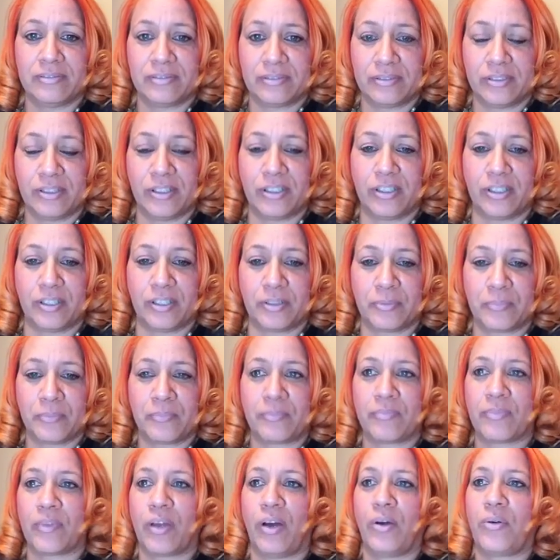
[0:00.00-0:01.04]
Good.
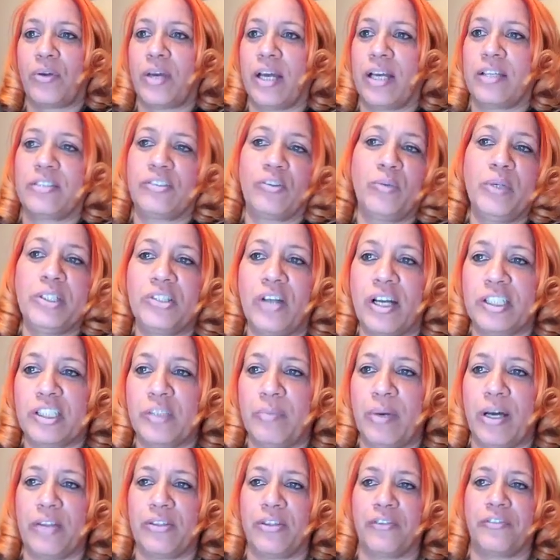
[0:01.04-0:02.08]
Okay, so we talked
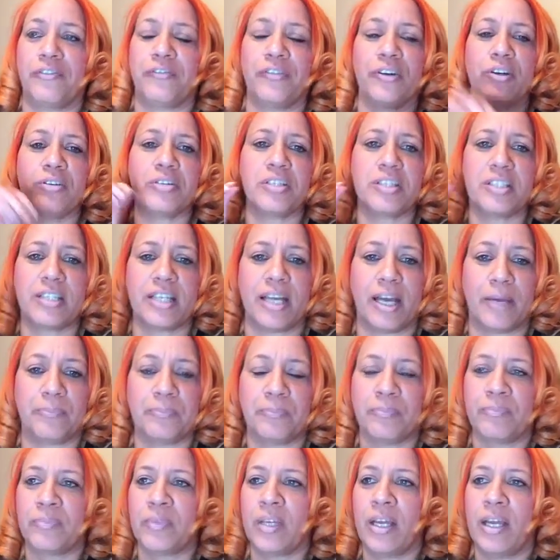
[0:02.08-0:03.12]
about the first step
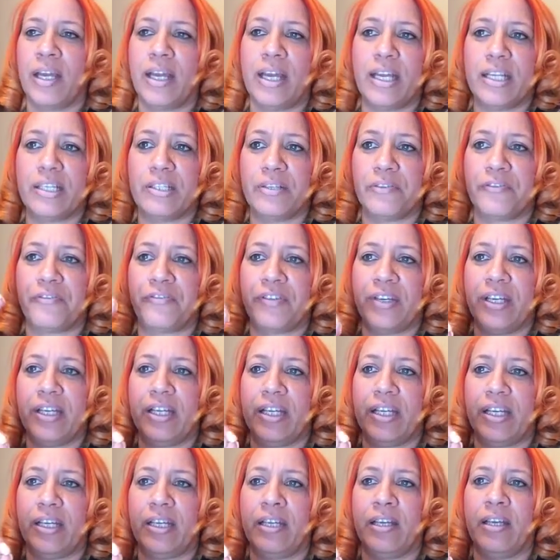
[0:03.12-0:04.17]
in
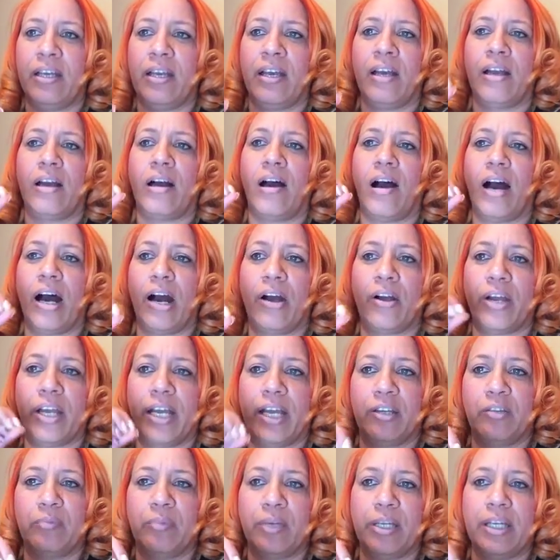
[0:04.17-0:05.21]
defeating our
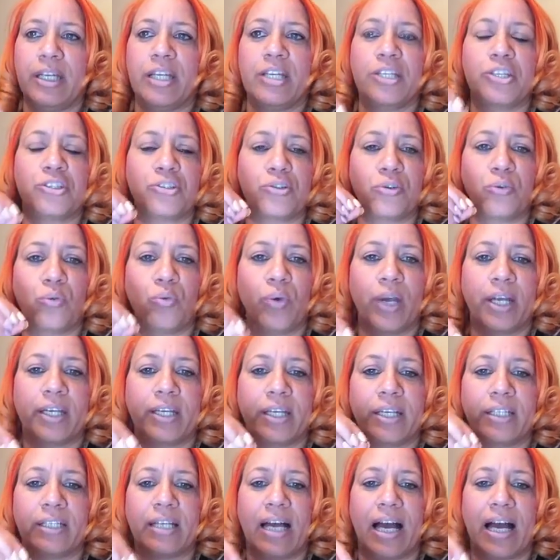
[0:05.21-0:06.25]
enemy is to
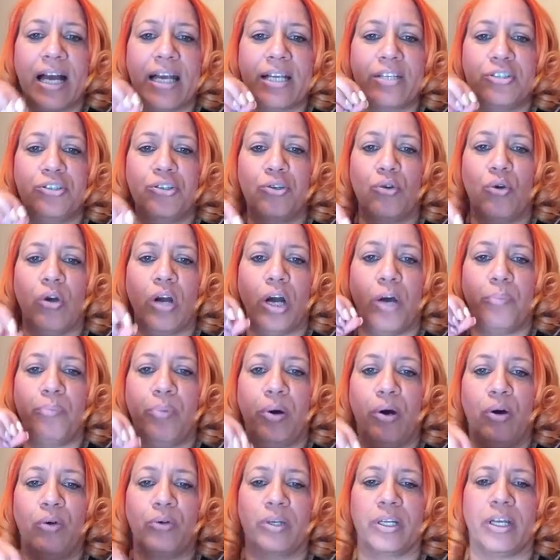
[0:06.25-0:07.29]
recognize your
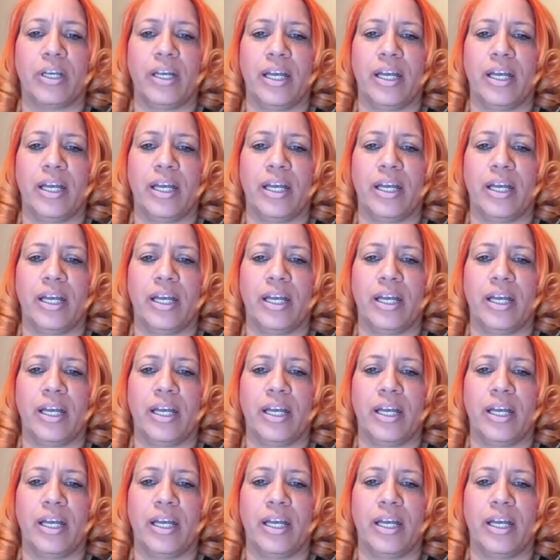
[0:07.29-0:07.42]
opponent.